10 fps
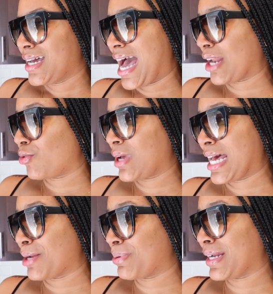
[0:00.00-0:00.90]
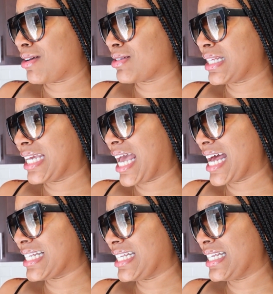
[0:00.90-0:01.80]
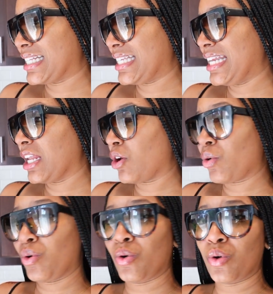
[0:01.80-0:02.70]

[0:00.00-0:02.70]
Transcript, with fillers: I don't know how to pronounce it. Kasi Silo.